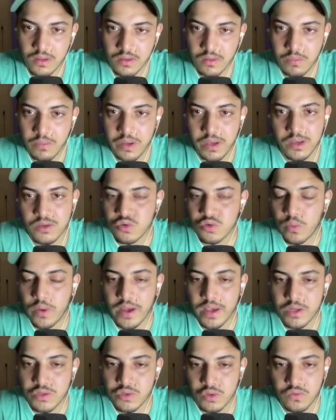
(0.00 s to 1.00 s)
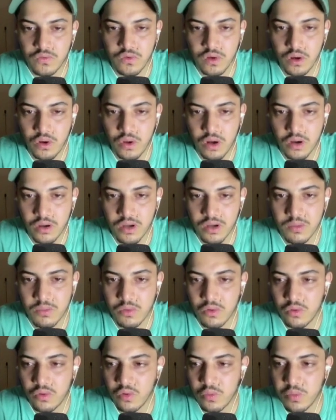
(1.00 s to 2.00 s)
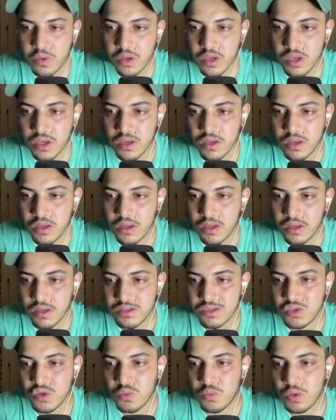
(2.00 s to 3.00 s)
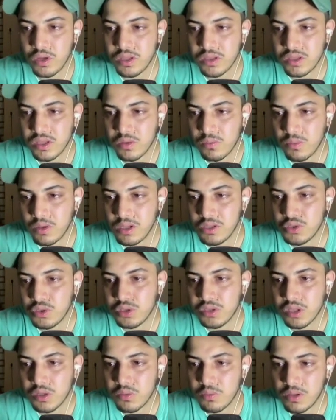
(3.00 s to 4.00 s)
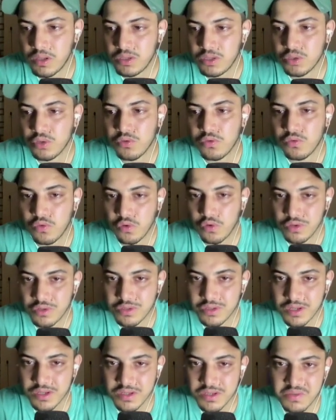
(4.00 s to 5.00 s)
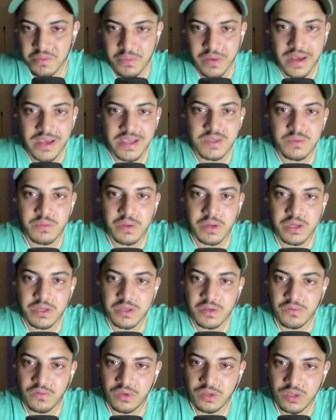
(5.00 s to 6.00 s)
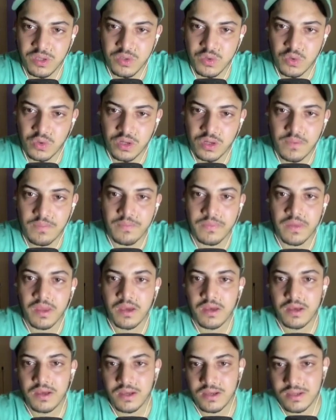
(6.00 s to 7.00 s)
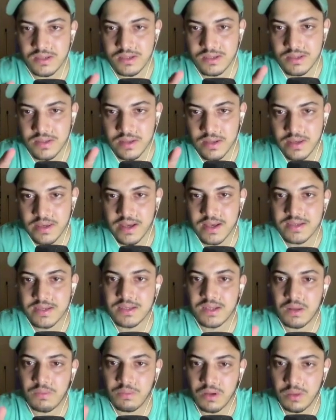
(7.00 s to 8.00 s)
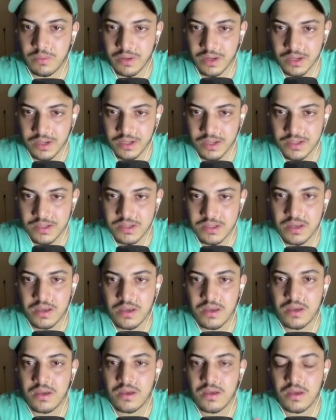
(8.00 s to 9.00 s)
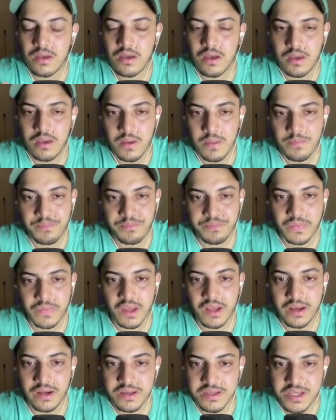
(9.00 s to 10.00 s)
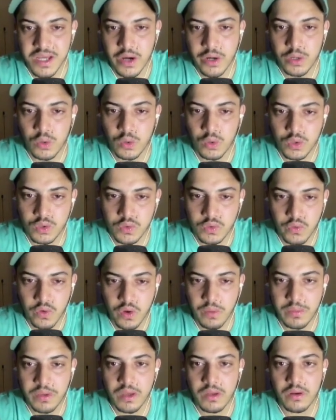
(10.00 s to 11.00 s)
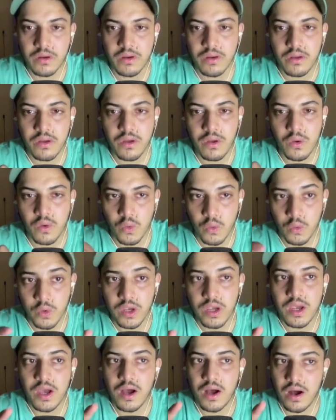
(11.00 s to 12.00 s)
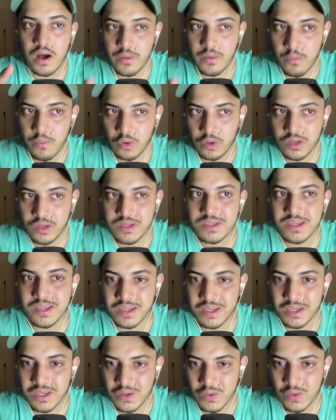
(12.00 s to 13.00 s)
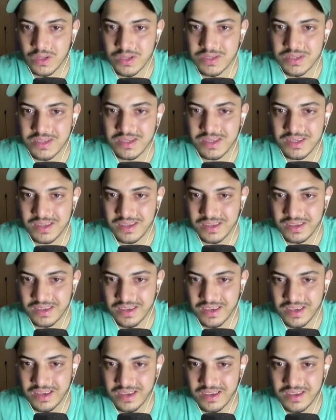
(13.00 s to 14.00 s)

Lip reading: The best buying zone for long term would be 0.000046. price prediction for this token is 3x in upcoming days. Yeah, let's see how it goes from here. We are bullish in QLC. Yeah.